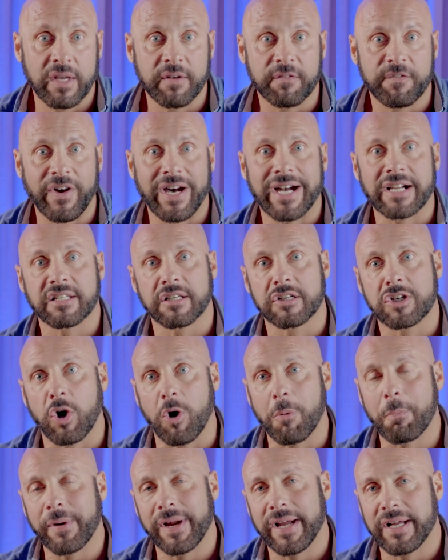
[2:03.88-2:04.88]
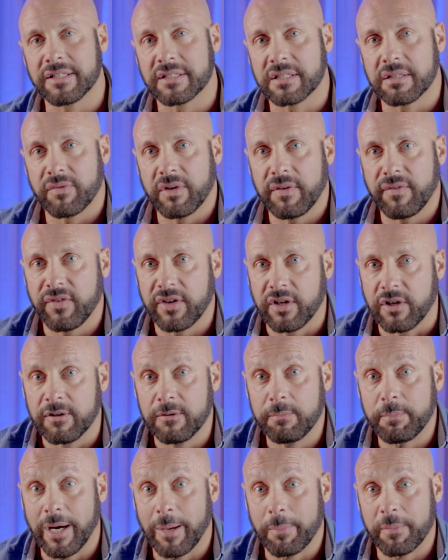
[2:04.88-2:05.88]
In fact, a comprehensive
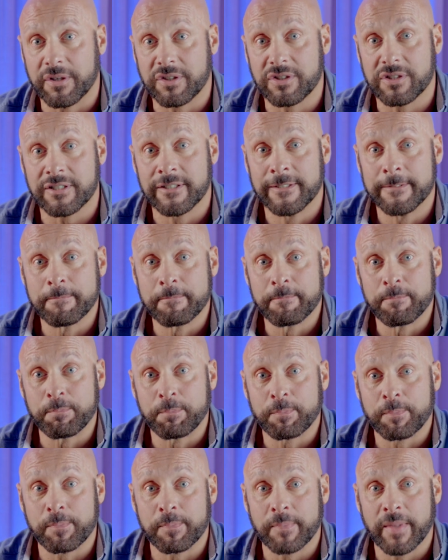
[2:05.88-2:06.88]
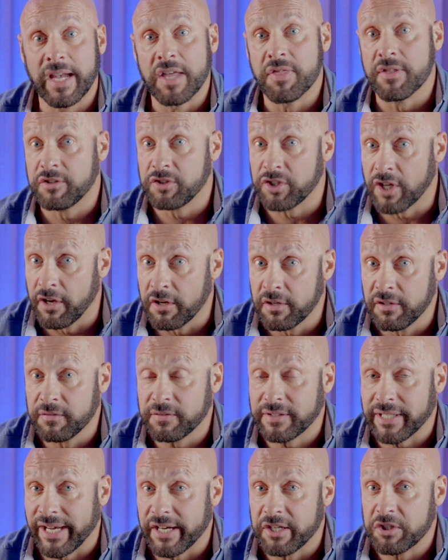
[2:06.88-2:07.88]
review published in the Journal
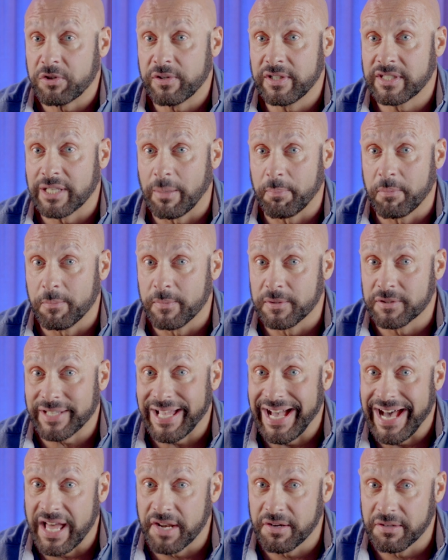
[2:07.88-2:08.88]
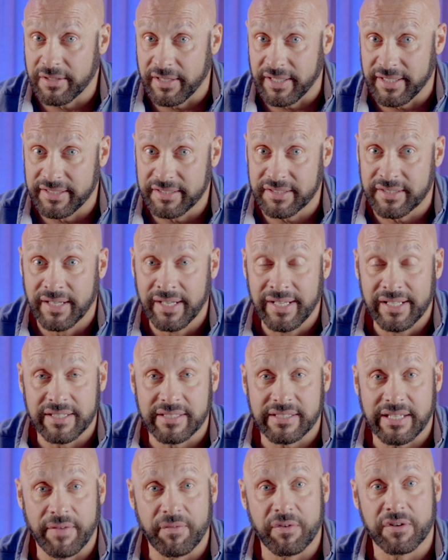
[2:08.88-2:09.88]
of Dietary Supplements analyzed
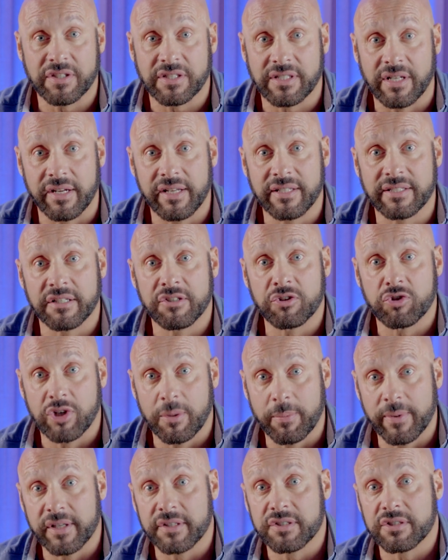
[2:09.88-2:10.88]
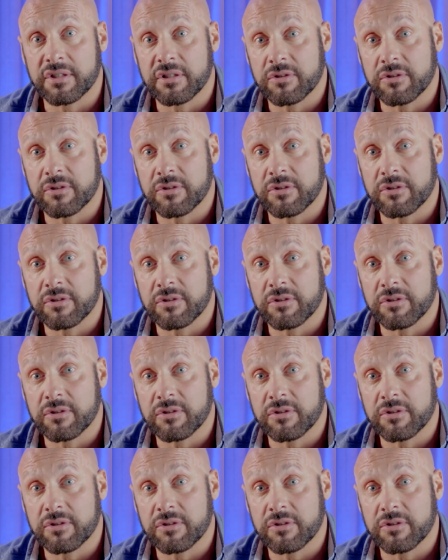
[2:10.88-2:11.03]
several studies on Tribulus